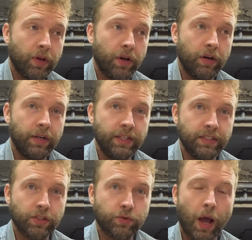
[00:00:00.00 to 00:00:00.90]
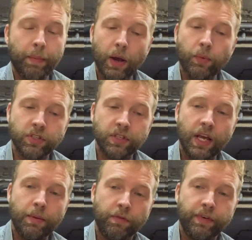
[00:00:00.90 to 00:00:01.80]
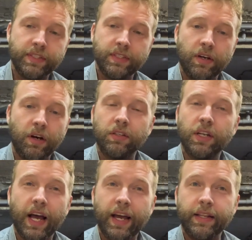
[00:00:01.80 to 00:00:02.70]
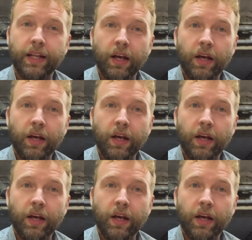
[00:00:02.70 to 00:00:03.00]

on Instagram, and that was the name of his online